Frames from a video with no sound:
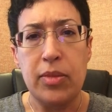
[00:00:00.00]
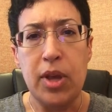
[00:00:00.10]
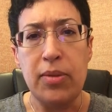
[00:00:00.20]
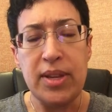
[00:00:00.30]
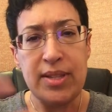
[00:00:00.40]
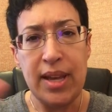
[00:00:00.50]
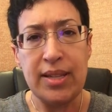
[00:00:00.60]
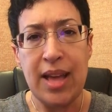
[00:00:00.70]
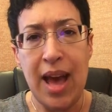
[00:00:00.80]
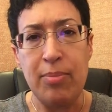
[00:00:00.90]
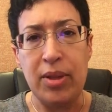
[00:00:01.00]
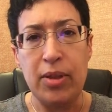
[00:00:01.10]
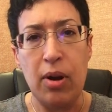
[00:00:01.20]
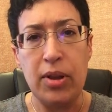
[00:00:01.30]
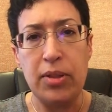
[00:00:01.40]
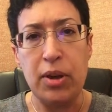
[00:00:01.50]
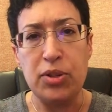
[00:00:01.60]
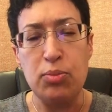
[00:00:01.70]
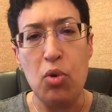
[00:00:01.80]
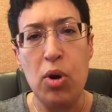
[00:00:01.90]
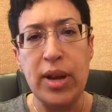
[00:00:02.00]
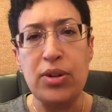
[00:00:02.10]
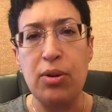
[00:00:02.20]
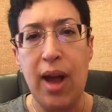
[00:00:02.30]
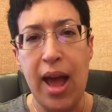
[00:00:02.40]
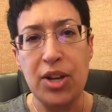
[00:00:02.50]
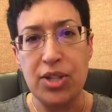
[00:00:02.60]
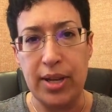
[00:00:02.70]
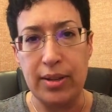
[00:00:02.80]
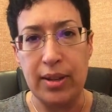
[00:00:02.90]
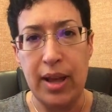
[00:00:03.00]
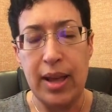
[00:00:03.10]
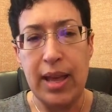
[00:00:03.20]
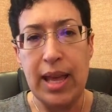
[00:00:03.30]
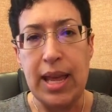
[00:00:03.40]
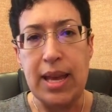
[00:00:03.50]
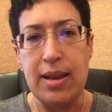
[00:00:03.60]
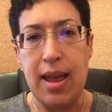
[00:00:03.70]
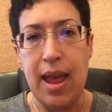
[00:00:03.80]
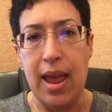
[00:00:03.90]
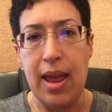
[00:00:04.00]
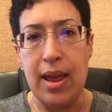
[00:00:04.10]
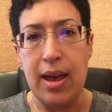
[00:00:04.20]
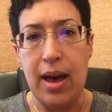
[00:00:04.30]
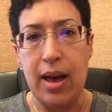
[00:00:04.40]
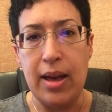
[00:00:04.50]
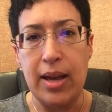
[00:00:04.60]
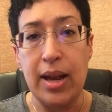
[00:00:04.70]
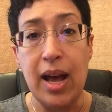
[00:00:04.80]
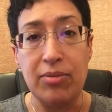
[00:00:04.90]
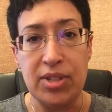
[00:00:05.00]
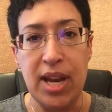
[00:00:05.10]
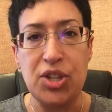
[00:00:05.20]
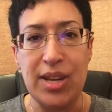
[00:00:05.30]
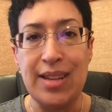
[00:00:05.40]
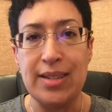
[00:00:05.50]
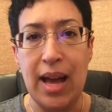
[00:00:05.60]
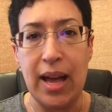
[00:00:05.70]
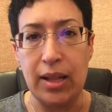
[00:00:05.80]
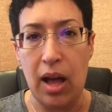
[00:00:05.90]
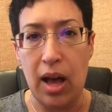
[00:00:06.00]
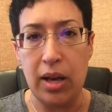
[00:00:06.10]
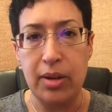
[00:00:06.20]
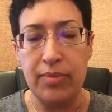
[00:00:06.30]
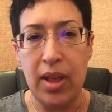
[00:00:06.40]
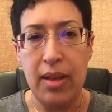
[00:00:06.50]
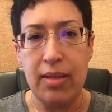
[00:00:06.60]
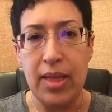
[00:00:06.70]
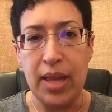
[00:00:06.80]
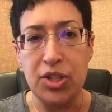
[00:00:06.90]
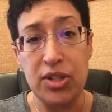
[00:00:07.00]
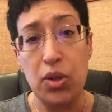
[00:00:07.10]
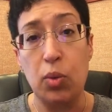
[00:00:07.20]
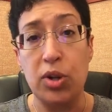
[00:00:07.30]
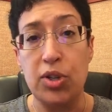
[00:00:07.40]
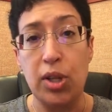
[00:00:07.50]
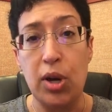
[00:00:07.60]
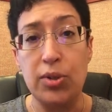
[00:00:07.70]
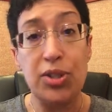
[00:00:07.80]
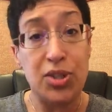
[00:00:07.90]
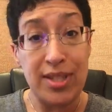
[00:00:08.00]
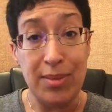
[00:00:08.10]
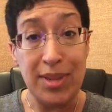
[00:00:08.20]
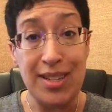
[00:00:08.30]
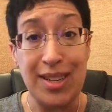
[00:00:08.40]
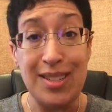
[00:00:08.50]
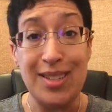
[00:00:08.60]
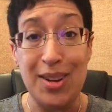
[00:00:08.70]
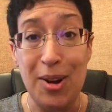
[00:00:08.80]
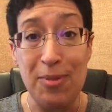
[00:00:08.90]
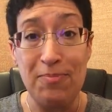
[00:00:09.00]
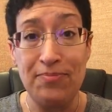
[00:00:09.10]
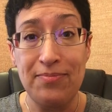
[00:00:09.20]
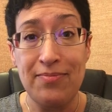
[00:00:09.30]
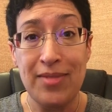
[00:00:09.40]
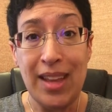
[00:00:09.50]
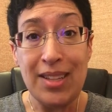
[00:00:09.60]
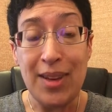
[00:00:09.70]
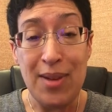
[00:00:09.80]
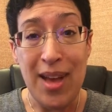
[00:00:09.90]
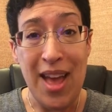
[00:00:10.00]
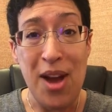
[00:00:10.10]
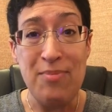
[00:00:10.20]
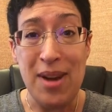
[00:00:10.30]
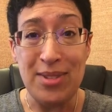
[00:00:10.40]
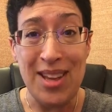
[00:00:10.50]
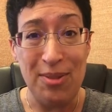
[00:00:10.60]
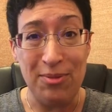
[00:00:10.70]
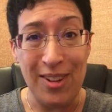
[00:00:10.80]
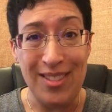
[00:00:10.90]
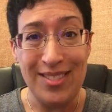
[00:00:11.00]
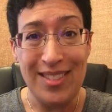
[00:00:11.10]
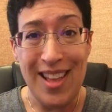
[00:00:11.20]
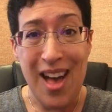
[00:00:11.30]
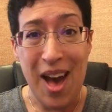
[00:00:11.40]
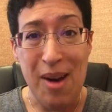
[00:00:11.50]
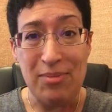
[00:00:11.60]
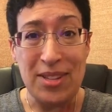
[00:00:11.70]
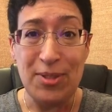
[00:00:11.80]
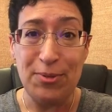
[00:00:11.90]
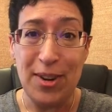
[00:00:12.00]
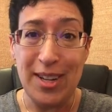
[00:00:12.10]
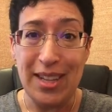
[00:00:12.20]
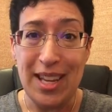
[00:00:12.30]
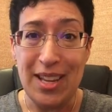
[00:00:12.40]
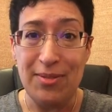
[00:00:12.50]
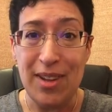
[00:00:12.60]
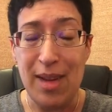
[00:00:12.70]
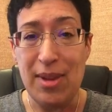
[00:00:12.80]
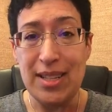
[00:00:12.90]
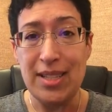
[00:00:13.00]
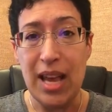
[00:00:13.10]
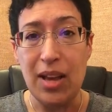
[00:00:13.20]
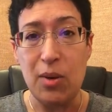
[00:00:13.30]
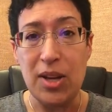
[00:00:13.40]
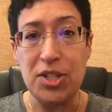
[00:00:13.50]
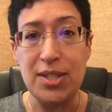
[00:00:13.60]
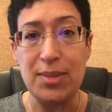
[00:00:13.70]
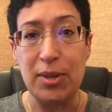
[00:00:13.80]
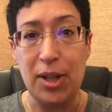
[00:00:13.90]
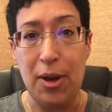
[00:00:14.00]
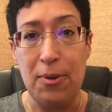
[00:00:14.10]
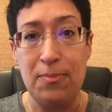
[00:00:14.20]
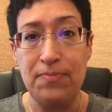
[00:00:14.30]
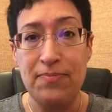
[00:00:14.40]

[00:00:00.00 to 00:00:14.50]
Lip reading: These things happen. There's more interaction in a conversation, in dialogue, than just the words alone. So just something to consider. So anyway, I hope that was helpful. Please feel free to leave comments and questions below.